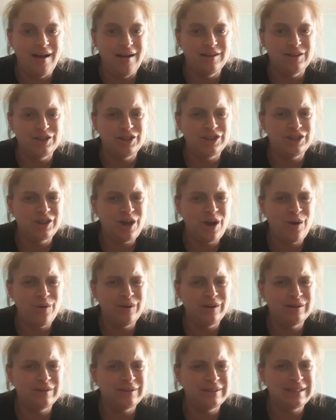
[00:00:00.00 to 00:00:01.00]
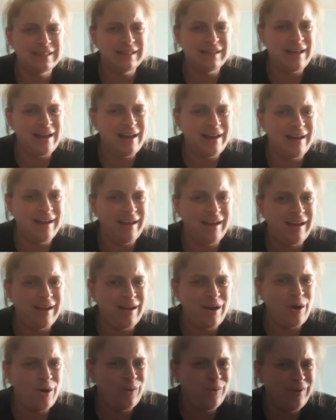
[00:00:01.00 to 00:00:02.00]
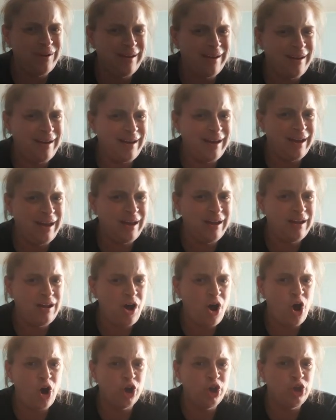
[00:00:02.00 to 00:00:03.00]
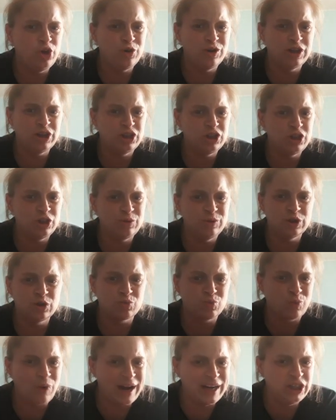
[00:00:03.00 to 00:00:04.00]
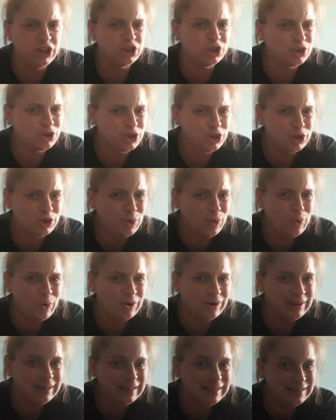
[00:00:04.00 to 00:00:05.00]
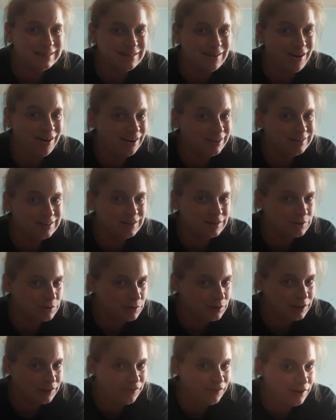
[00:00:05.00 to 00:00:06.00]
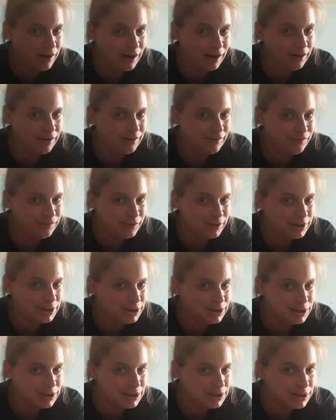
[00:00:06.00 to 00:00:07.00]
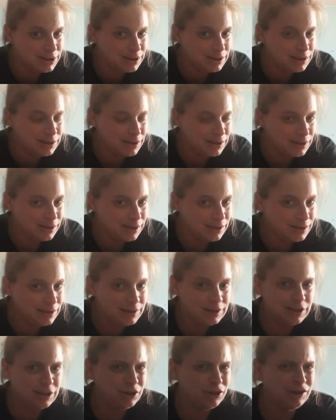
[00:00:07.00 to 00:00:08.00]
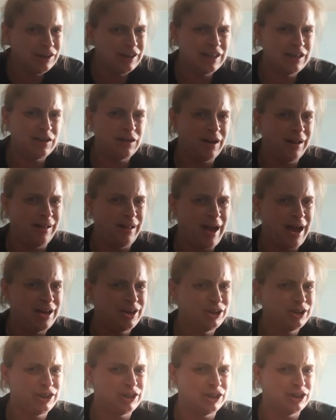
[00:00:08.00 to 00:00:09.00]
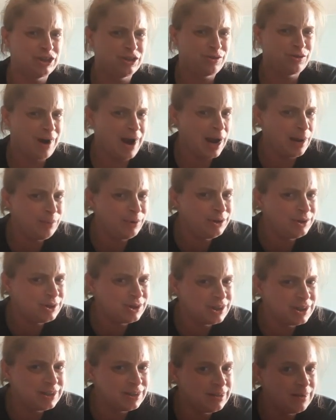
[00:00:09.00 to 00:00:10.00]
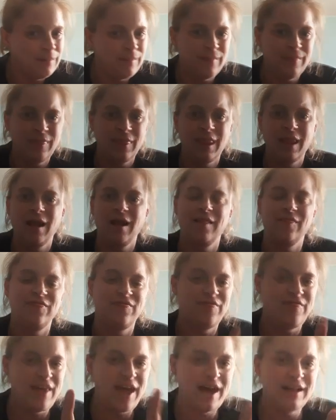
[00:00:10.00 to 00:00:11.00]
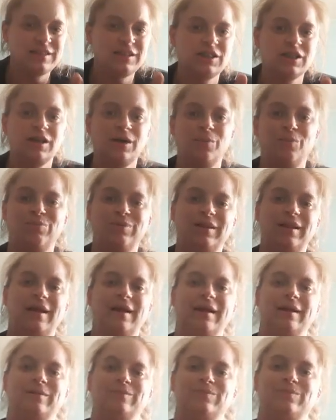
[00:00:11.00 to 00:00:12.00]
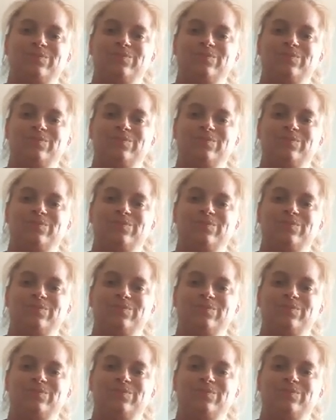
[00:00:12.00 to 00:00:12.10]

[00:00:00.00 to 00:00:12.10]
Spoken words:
So it was like, okay, all you can do is write your stories on StoryFire at first until you get a lot of subscribers. That's a complaint.